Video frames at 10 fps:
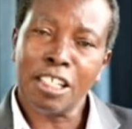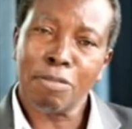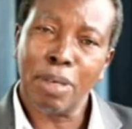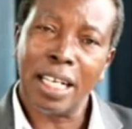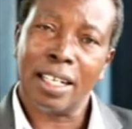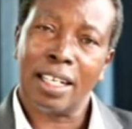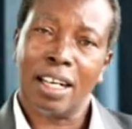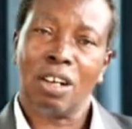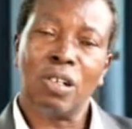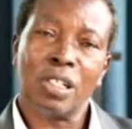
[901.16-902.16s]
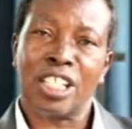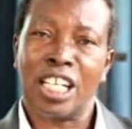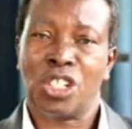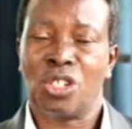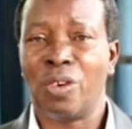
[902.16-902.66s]
husband
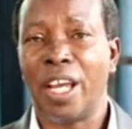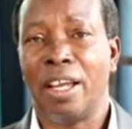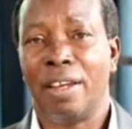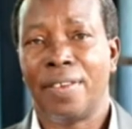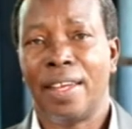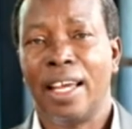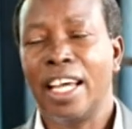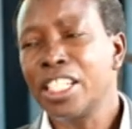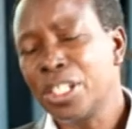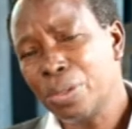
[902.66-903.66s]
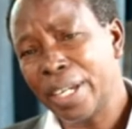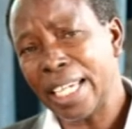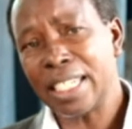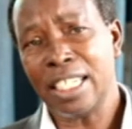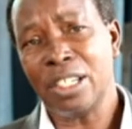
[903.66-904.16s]
goes astray and you
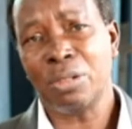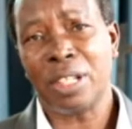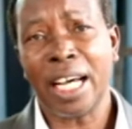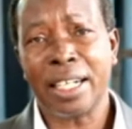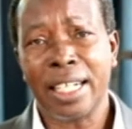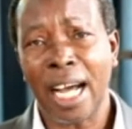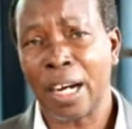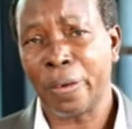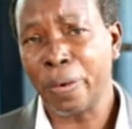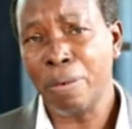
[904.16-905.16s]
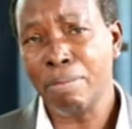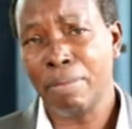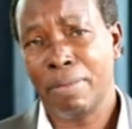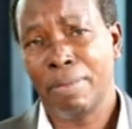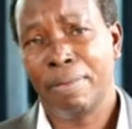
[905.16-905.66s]
get into that dark
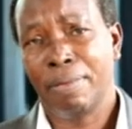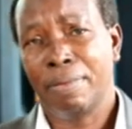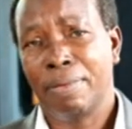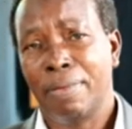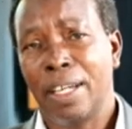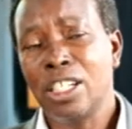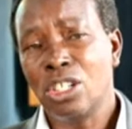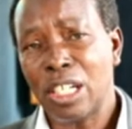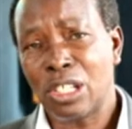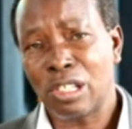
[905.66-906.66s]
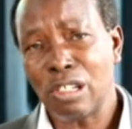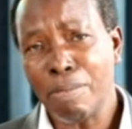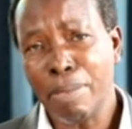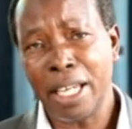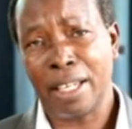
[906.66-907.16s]
room and you're
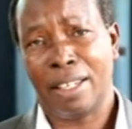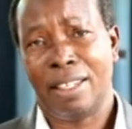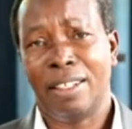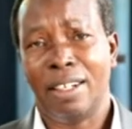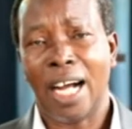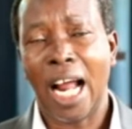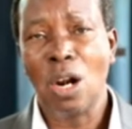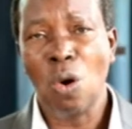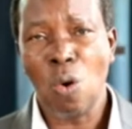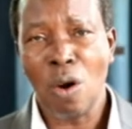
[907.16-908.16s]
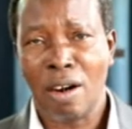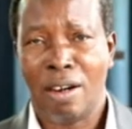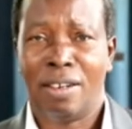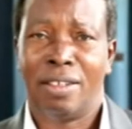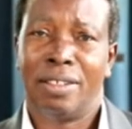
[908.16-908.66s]
sobbing
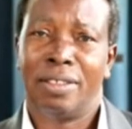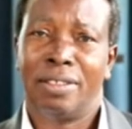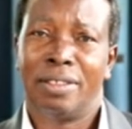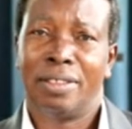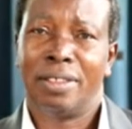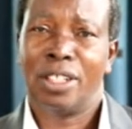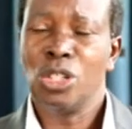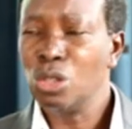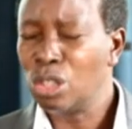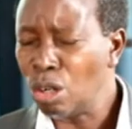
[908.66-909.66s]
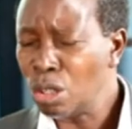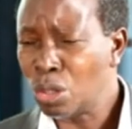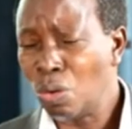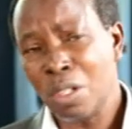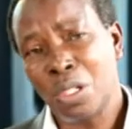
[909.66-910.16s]
alone, you
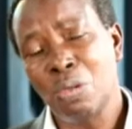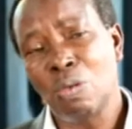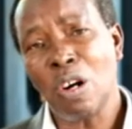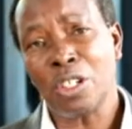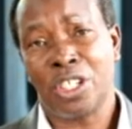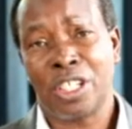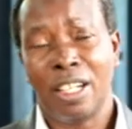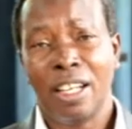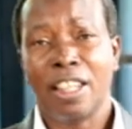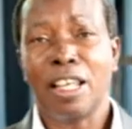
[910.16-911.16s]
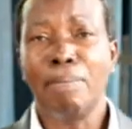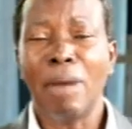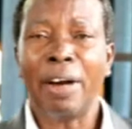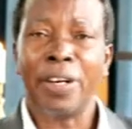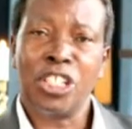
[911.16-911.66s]
don't want to watch the
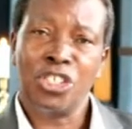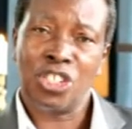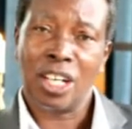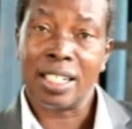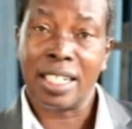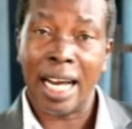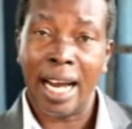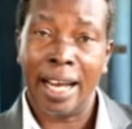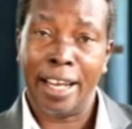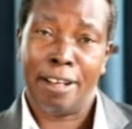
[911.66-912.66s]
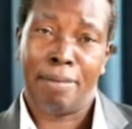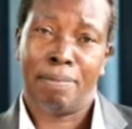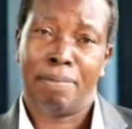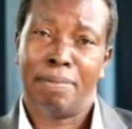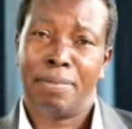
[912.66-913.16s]
marriage
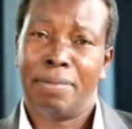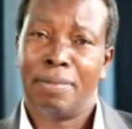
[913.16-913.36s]
die.